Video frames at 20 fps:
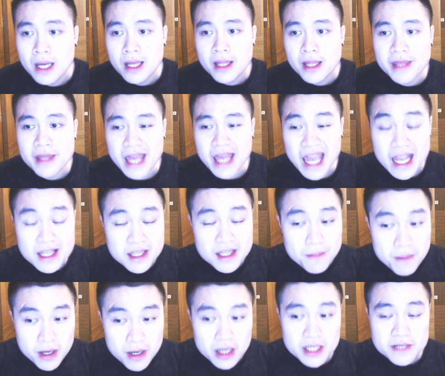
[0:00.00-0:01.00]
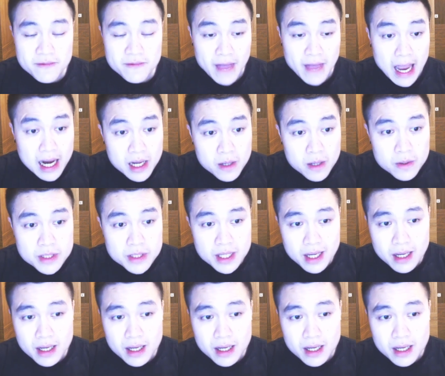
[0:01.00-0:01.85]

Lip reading: the enterprise values